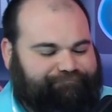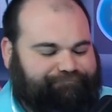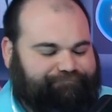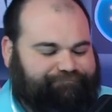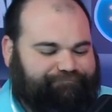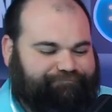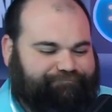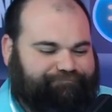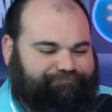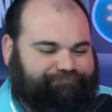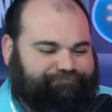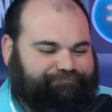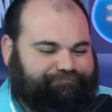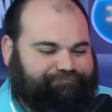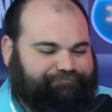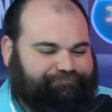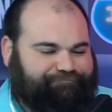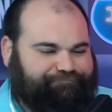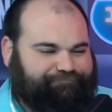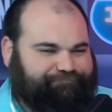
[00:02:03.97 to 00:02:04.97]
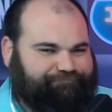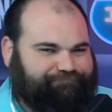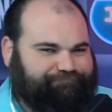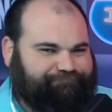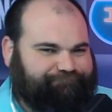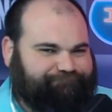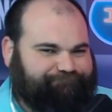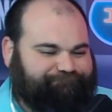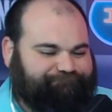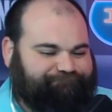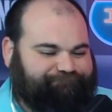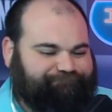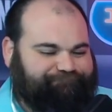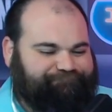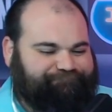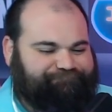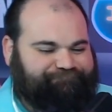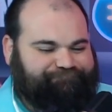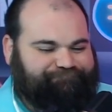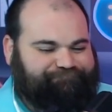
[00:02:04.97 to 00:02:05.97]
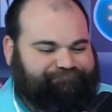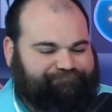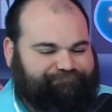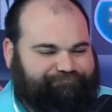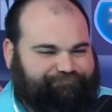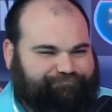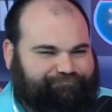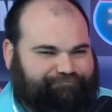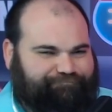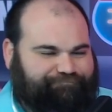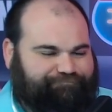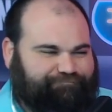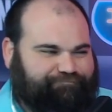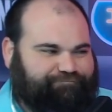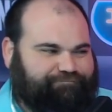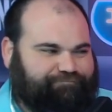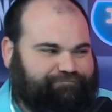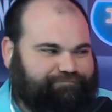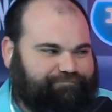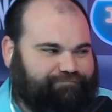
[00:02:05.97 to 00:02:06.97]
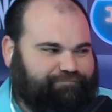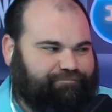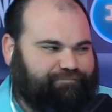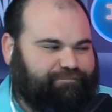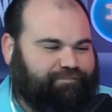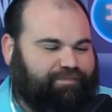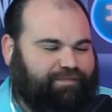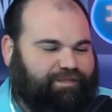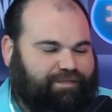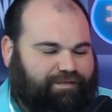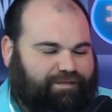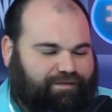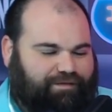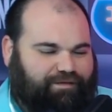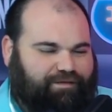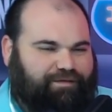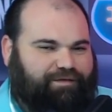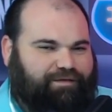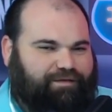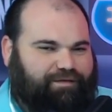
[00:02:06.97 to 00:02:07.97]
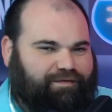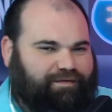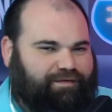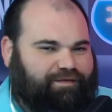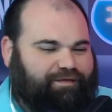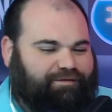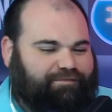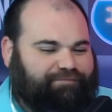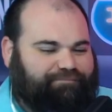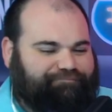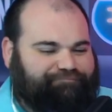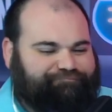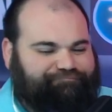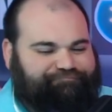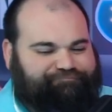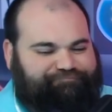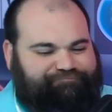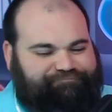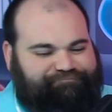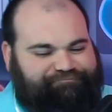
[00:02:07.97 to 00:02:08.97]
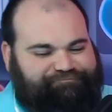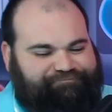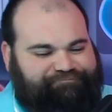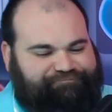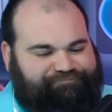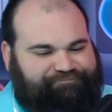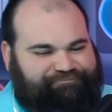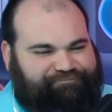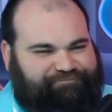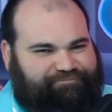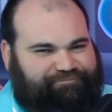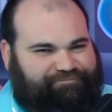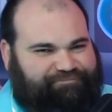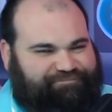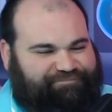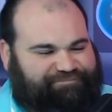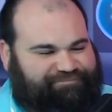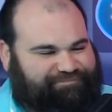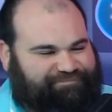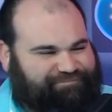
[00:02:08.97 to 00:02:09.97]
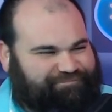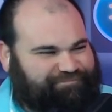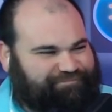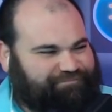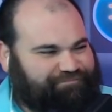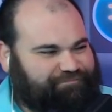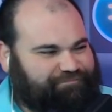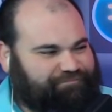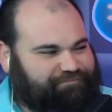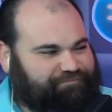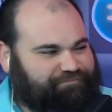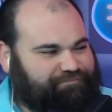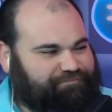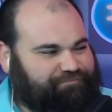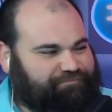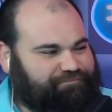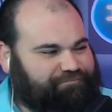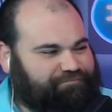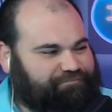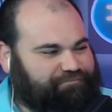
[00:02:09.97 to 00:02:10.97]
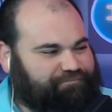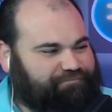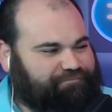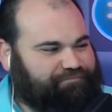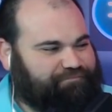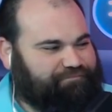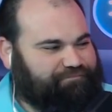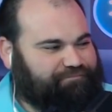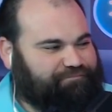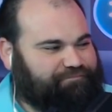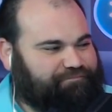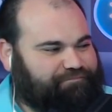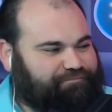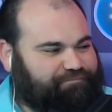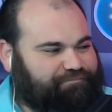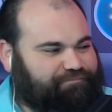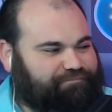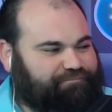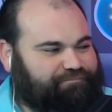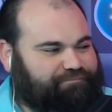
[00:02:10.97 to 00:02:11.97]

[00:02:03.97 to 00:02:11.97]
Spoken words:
(silent)